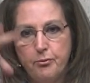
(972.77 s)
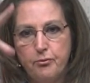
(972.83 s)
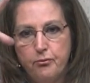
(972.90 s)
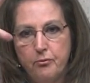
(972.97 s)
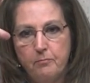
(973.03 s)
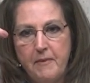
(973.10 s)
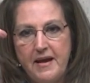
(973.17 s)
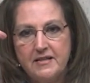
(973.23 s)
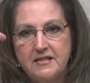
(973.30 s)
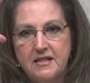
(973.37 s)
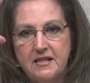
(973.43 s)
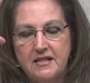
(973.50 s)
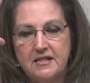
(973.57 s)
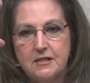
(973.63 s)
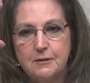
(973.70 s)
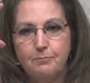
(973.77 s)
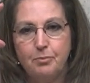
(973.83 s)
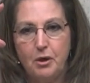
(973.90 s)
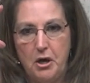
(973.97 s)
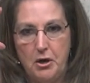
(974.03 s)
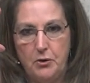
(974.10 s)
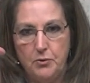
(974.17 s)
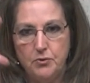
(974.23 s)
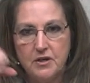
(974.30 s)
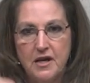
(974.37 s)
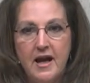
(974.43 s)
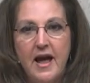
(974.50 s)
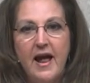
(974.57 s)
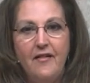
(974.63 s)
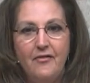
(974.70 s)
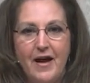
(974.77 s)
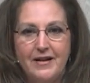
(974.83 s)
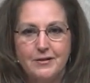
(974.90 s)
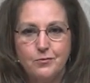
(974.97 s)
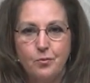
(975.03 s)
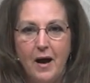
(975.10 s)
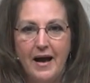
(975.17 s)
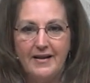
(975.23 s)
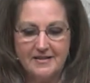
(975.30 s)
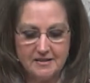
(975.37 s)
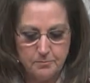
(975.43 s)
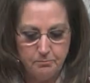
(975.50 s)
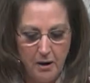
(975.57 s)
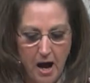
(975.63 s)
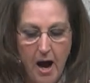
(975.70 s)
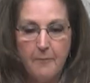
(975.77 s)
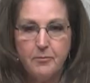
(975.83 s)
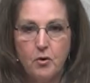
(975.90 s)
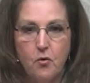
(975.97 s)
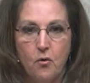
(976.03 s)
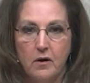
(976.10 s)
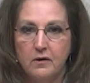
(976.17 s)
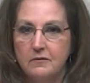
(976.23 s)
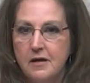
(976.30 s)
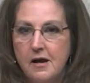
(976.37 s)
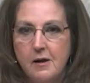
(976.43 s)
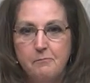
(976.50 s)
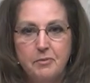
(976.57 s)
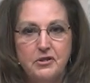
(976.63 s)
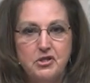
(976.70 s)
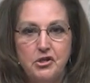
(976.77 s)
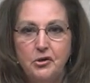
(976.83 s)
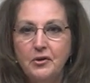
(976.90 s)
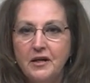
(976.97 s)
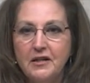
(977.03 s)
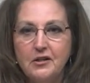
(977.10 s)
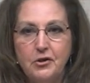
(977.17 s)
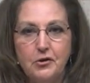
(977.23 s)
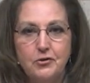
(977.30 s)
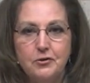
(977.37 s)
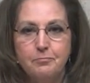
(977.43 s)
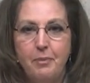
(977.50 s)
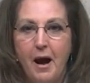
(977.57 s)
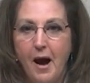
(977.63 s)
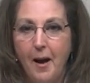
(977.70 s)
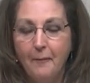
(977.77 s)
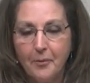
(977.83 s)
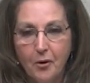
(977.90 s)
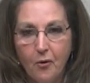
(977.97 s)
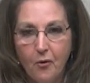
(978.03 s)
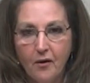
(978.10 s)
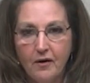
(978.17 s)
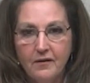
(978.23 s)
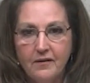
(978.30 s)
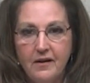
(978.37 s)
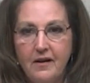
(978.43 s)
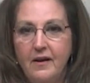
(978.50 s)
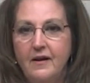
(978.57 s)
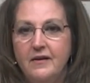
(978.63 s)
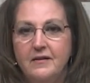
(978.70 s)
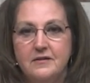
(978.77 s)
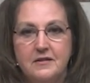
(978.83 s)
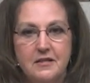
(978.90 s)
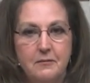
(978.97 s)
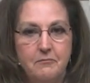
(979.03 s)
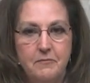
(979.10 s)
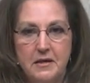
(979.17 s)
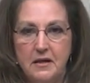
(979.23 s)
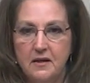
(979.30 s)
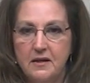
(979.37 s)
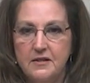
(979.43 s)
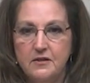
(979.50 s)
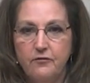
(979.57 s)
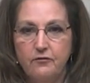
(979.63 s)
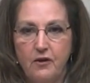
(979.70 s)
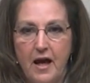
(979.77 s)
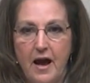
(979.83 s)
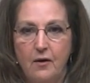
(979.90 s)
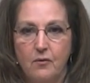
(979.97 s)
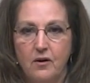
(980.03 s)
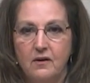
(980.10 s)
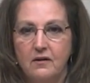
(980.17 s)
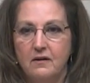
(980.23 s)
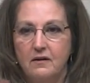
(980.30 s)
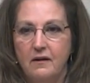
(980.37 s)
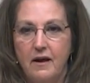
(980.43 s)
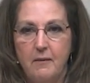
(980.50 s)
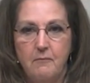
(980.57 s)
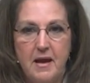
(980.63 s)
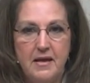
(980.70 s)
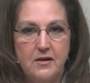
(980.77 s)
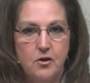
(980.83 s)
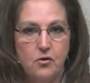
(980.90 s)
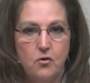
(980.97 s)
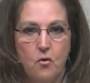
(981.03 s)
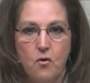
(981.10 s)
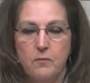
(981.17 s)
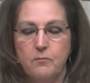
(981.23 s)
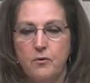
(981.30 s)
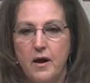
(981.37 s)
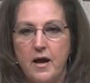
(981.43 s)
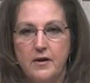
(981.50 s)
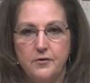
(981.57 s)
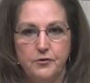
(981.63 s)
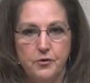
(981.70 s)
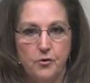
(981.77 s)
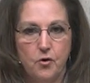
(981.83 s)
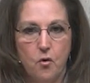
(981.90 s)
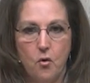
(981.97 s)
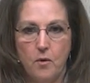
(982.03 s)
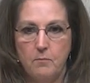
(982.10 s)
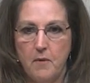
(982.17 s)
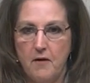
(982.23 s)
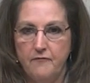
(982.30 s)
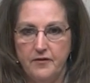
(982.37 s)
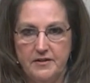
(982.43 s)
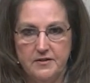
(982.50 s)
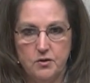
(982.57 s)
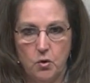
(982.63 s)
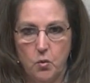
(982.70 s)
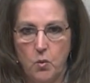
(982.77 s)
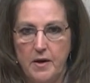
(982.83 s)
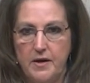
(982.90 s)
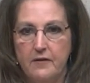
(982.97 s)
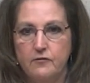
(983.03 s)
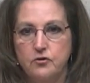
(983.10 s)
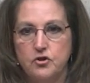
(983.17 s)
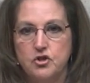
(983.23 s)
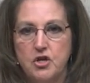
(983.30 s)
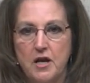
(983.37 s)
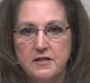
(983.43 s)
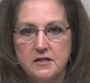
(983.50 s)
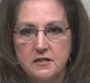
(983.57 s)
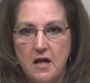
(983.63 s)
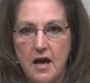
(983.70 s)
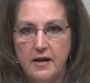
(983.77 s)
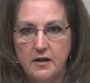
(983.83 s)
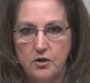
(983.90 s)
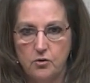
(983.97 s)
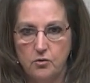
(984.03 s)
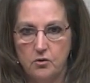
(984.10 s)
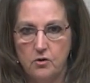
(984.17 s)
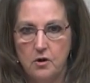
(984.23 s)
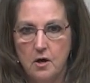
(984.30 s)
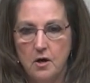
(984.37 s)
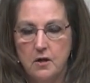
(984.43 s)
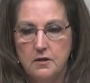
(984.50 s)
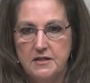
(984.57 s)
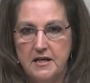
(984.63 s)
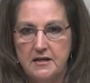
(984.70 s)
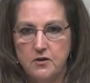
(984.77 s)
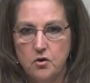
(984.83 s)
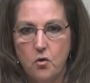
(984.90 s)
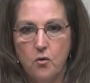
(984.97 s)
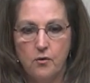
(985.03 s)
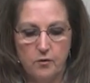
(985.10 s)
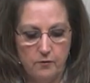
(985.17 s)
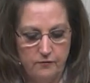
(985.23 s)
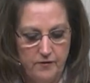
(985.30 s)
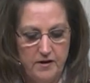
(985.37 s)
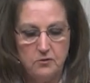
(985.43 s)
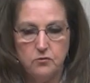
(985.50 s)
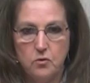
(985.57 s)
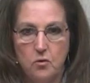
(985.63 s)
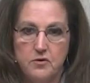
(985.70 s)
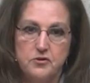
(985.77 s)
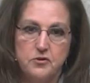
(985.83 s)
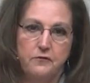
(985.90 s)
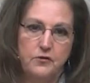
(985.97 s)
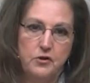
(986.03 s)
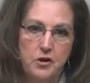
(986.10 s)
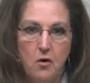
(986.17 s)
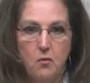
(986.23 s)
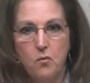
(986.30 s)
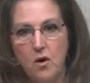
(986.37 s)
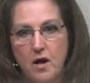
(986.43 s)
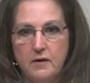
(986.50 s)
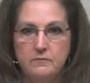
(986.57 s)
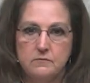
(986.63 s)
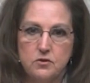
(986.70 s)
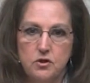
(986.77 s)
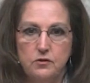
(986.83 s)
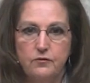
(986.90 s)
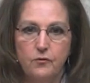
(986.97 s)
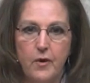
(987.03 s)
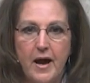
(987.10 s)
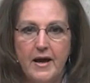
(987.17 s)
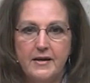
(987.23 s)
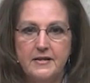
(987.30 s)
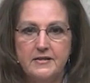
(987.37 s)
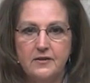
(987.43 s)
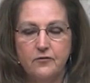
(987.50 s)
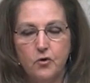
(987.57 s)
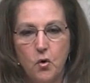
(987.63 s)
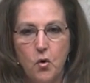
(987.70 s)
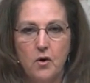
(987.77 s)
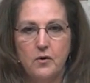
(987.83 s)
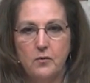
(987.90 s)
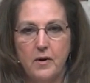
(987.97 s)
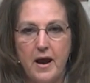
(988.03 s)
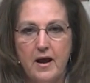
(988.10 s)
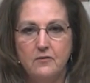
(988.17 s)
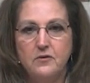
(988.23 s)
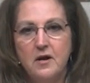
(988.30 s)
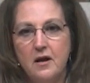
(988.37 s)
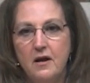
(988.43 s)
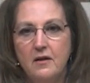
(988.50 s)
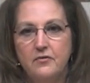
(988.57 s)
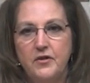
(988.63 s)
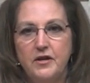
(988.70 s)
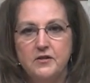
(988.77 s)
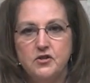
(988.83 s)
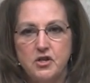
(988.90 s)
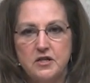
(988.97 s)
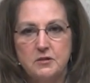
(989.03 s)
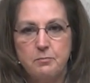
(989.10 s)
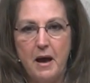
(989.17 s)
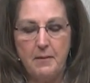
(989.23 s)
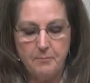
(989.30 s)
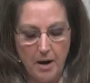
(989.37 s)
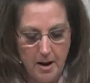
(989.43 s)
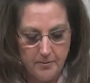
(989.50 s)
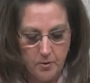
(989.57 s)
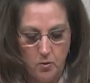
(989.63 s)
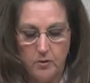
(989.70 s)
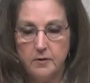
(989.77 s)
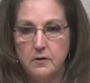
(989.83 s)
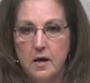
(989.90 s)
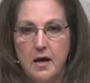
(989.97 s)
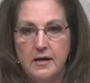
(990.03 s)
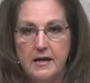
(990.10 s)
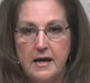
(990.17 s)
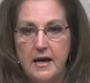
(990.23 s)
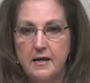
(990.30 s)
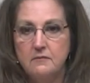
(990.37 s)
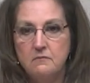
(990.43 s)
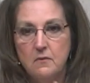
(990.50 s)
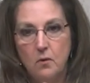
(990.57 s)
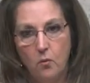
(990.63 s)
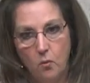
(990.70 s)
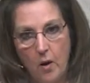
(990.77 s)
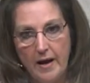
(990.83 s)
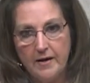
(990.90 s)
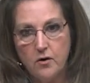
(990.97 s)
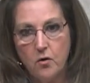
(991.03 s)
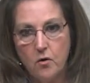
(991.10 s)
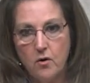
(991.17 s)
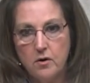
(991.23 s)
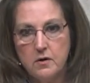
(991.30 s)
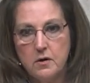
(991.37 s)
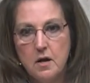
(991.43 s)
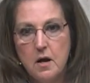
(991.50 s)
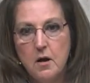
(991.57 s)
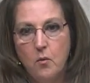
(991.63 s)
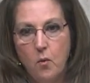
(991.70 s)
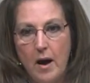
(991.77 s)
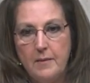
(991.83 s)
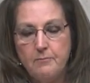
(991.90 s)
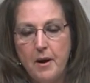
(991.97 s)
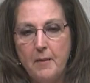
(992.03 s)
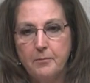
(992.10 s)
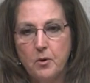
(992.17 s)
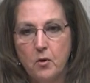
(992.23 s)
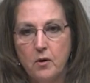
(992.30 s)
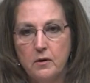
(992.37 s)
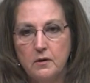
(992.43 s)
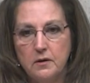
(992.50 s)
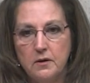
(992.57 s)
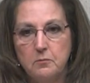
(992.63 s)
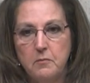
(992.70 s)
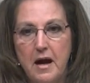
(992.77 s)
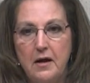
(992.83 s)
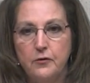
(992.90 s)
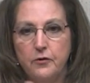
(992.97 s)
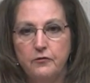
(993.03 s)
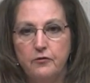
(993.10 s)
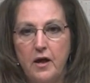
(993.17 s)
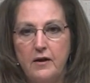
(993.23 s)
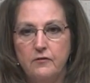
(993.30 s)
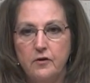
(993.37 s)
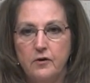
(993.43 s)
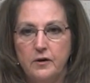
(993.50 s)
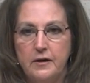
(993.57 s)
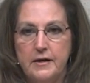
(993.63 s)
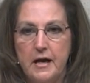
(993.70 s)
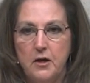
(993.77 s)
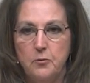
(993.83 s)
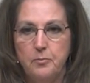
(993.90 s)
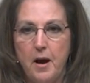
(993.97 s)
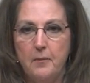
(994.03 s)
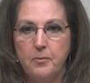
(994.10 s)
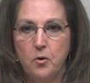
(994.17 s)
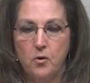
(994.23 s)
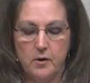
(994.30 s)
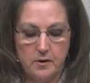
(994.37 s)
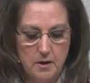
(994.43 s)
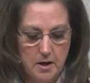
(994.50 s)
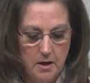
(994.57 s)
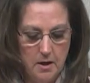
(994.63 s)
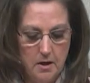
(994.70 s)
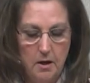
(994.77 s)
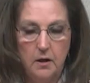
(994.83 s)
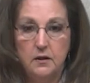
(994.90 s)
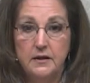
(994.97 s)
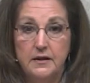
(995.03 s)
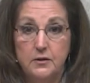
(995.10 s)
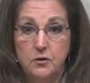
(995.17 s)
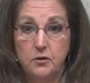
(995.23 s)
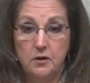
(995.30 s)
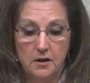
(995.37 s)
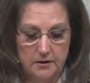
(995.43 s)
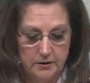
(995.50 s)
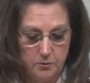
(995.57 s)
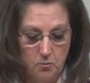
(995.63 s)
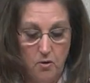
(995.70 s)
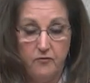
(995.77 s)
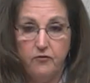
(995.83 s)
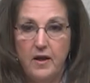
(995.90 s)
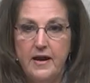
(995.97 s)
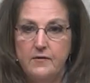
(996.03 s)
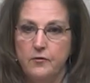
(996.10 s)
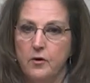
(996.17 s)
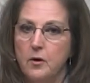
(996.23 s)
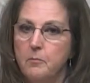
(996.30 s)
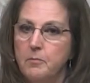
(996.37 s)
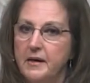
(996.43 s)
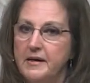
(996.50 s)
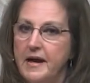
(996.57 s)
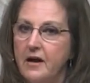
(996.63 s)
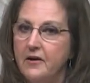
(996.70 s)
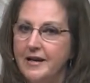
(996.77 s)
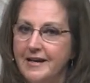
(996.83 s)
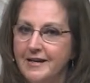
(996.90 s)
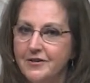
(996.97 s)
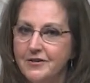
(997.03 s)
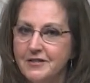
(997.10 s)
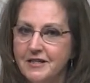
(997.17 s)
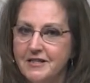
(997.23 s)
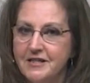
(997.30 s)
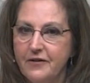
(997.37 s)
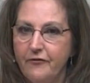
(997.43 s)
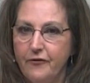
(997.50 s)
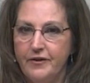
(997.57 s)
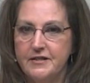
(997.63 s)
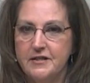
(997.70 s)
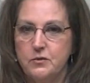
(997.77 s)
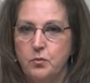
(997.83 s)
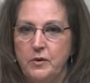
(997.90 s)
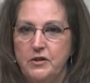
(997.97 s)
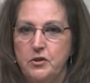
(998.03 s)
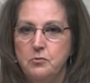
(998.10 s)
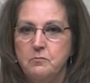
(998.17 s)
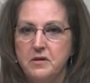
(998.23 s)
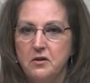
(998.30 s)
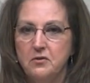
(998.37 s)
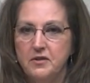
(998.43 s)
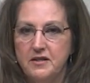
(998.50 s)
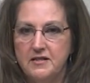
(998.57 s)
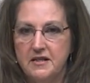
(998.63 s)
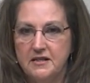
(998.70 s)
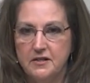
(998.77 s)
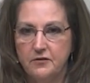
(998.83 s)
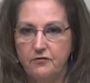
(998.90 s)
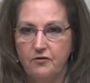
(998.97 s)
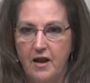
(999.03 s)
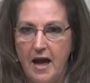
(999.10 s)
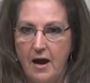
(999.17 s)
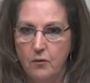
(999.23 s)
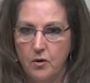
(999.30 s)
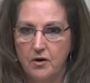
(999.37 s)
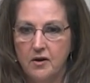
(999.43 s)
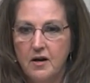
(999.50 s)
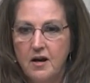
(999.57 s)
makes it explode, and that's why it's popcorn. But you can use popcorn to mill into flour and make your cornbread or your corn muffins or whatever, just like your dent corn or field corn. So if you don't want two varieties of corn around, then just buy popcorn. Again, white corn, white popcorn, a little milder flavor, yellow popcorn, little, a little more flavor. But now here's the difference when you mill these into flour.